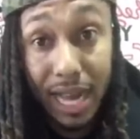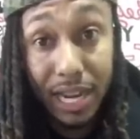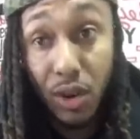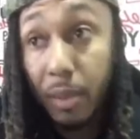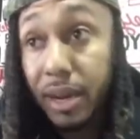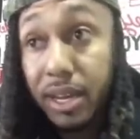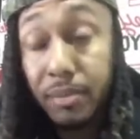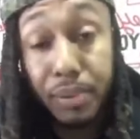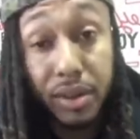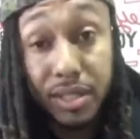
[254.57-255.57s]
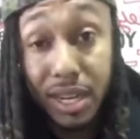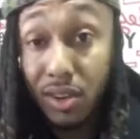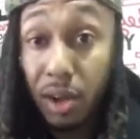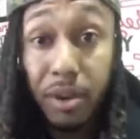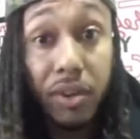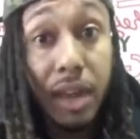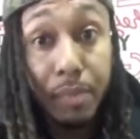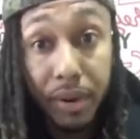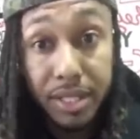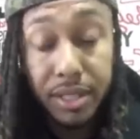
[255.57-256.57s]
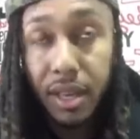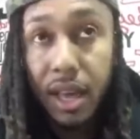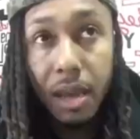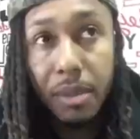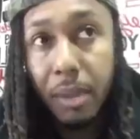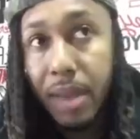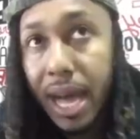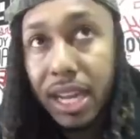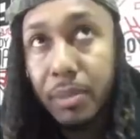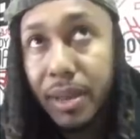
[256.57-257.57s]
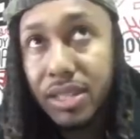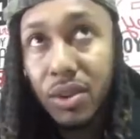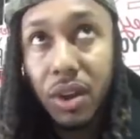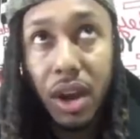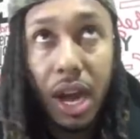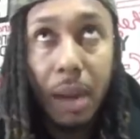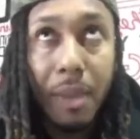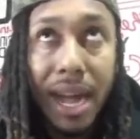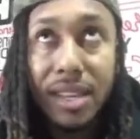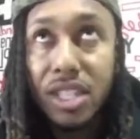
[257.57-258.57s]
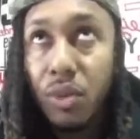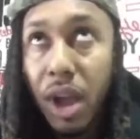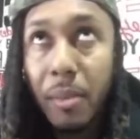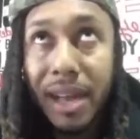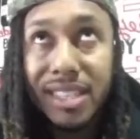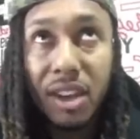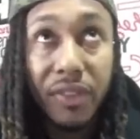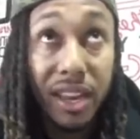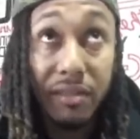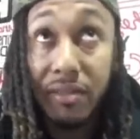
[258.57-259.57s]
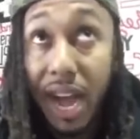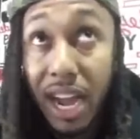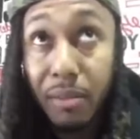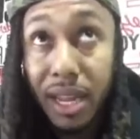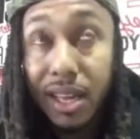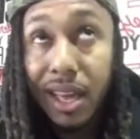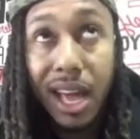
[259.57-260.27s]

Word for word: I know I'm a good person. I know I'm a great person, but I'm not going to surround myself in an environment.